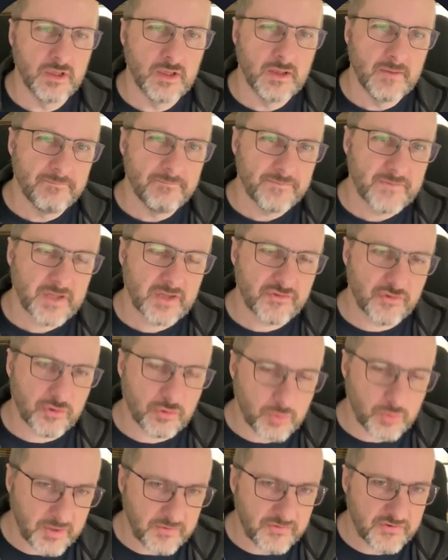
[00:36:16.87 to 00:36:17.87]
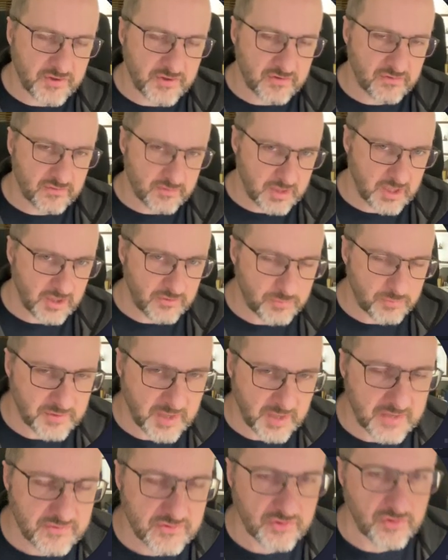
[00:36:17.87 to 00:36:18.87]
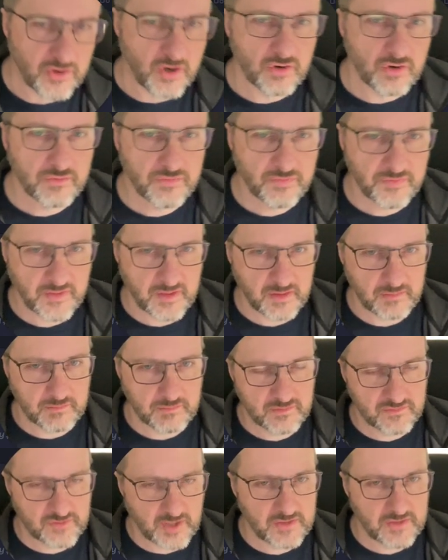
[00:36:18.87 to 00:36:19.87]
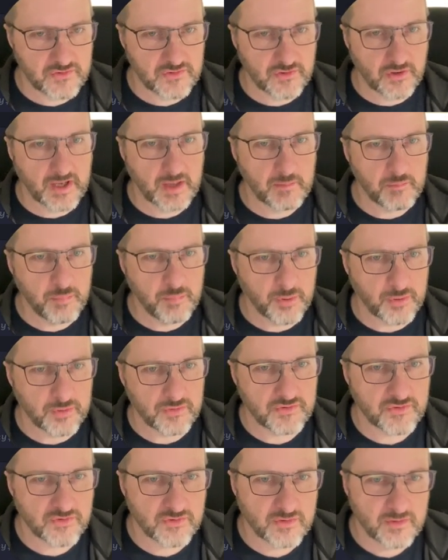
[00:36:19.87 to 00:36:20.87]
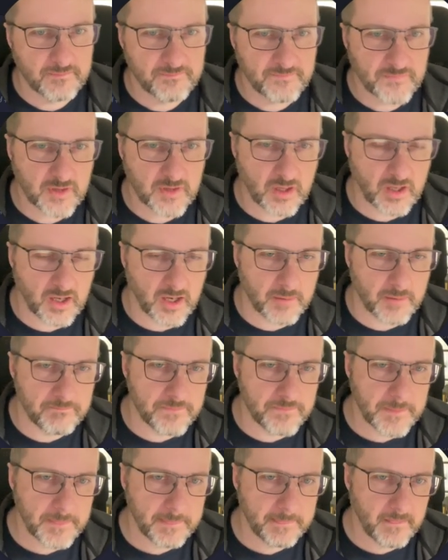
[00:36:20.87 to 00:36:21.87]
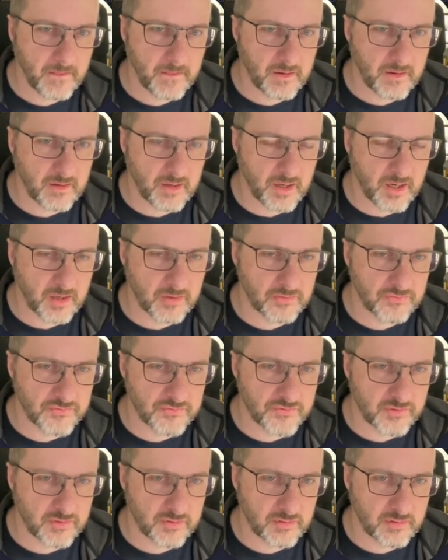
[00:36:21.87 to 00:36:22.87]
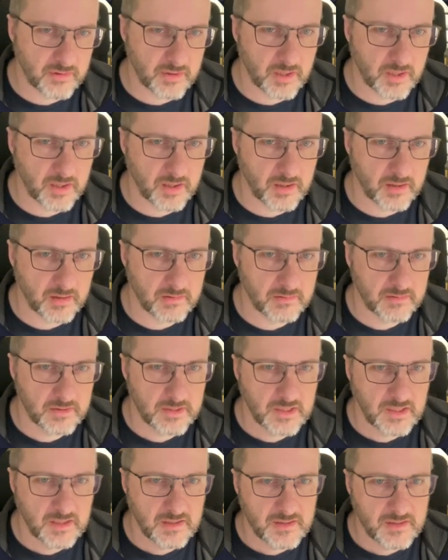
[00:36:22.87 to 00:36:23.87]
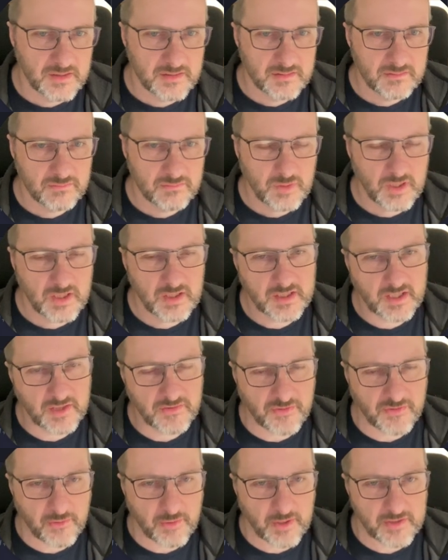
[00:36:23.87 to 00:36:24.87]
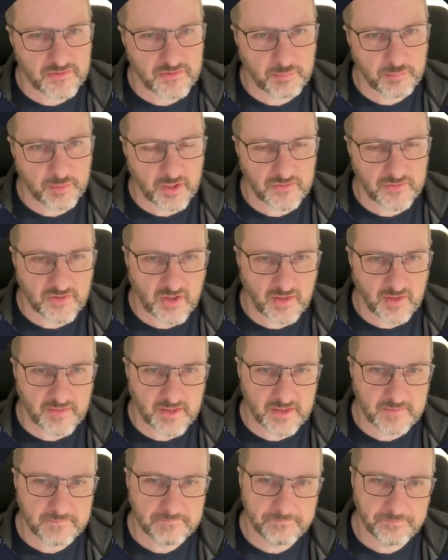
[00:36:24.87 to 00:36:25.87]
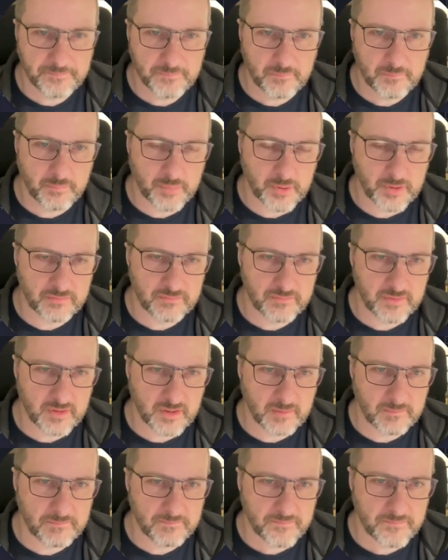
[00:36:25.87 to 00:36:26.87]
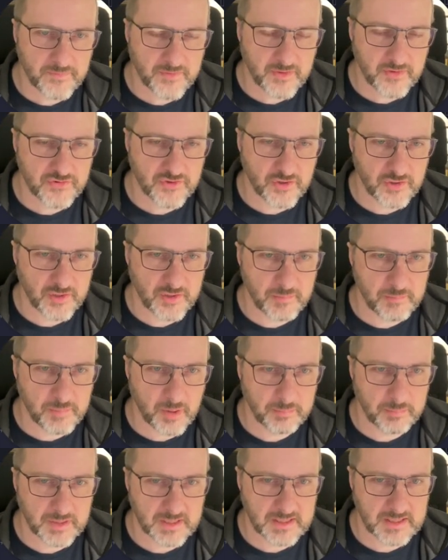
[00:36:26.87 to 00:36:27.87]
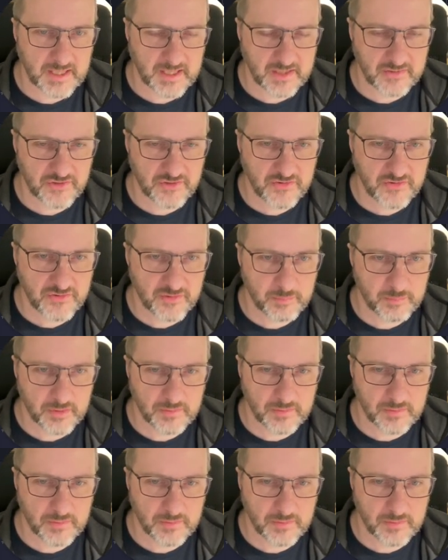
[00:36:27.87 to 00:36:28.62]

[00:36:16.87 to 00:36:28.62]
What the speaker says: that's not quite the case with Datadog. The Datadog endpoints aren't, well, I guess they're enterprise, aren't they? But they're certainly publicly accessible.